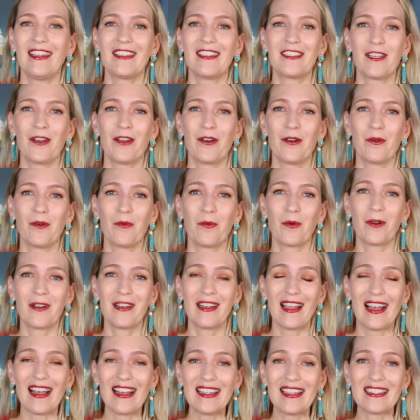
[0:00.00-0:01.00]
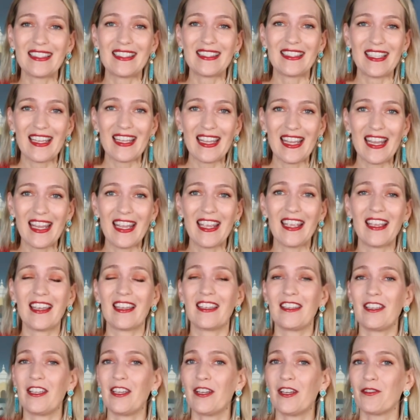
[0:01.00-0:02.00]
So we're not seeing,
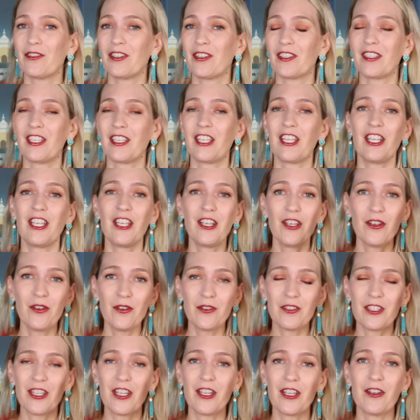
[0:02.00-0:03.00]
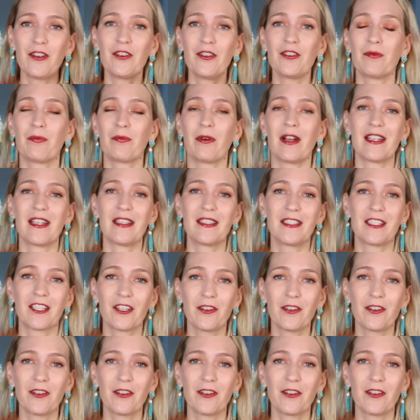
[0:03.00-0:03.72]
you know, just huge, huge price